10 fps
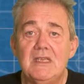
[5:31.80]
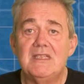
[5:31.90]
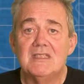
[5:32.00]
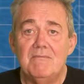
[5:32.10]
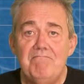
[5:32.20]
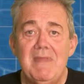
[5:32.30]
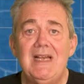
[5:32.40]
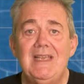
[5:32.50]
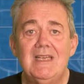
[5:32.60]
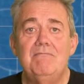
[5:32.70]
this is a
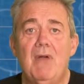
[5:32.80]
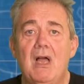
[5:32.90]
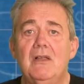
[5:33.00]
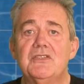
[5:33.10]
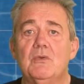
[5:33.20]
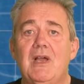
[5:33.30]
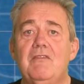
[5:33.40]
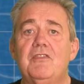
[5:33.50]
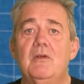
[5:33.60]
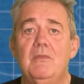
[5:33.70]
million miles away
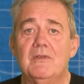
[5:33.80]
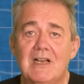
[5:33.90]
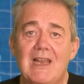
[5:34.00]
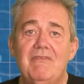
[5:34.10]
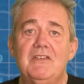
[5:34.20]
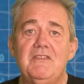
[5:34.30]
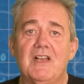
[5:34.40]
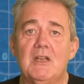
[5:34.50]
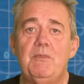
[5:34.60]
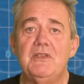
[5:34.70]
from clever
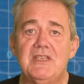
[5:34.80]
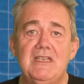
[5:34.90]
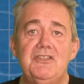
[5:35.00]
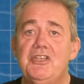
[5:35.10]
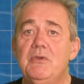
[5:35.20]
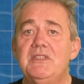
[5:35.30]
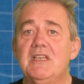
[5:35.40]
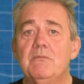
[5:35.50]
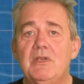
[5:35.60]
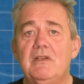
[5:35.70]
developers
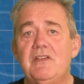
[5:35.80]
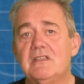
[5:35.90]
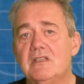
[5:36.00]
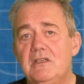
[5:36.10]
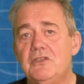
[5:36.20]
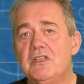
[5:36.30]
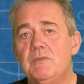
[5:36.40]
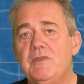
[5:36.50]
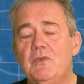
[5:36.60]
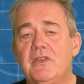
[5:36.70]
intuiting perfect solutions
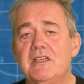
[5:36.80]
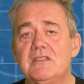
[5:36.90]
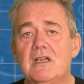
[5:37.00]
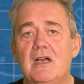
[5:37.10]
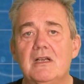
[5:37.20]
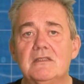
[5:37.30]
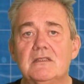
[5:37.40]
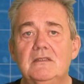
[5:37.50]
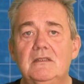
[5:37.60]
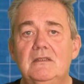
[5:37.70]
before they start.
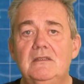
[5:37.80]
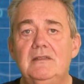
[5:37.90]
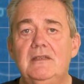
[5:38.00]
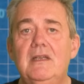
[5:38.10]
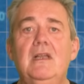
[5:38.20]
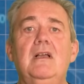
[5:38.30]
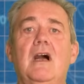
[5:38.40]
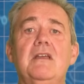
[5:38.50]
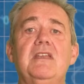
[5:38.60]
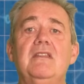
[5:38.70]

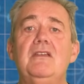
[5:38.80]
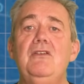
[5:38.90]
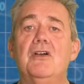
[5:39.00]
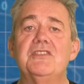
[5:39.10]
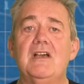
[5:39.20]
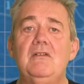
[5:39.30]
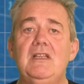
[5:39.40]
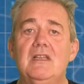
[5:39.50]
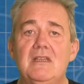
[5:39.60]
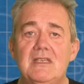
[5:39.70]
I think that not only
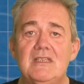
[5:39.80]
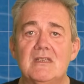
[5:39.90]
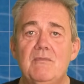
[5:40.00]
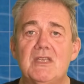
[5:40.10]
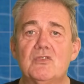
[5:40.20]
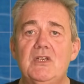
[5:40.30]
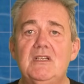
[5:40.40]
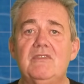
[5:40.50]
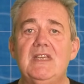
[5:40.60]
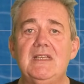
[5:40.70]
that this is a misread
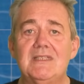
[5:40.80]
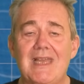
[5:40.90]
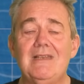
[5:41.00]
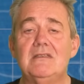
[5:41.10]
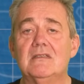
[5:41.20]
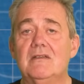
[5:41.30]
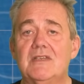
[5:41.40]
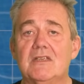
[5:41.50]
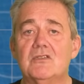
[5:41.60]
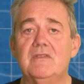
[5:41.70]
of the intent of
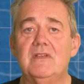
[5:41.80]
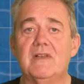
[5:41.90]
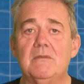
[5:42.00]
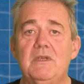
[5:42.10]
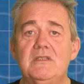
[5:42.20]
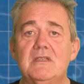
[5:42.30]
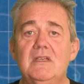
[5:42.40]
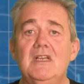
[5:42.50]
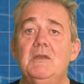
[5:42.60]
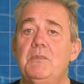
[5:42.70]
test-driven development,
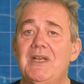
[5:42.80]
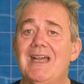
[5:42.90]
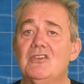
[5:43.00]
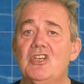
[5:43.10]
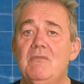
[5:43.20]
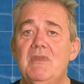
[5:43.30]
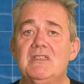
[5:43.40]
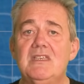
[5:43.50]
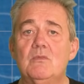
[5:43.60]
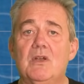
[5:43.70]
but actually
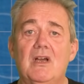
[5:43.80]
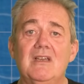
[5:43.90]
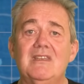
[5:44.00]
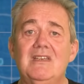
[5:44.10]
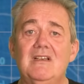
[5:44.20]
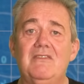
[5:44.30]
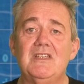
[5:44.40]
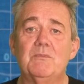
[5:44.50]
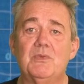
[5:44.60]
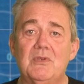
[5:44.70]
misses what I think of
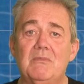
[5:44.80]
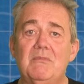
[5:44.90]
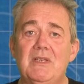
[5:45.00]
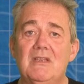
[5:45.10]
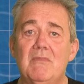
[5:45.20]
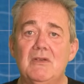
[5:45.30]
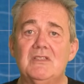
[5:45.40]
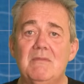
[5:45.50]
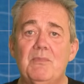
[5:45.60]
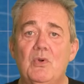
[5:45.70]
is probably the most
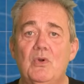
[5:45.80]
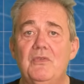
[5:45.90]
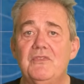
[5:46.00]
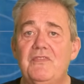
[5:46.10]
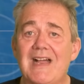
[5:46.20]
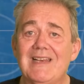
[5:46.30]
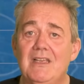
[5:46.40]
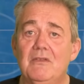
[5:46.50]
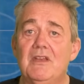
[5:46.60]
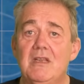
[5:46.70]
important
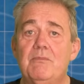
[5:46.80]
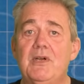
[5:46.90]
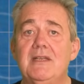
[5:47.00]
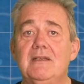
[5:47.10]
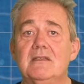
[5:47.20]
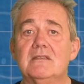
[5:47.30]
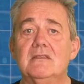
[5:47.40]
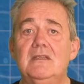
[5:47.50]
value that it brings.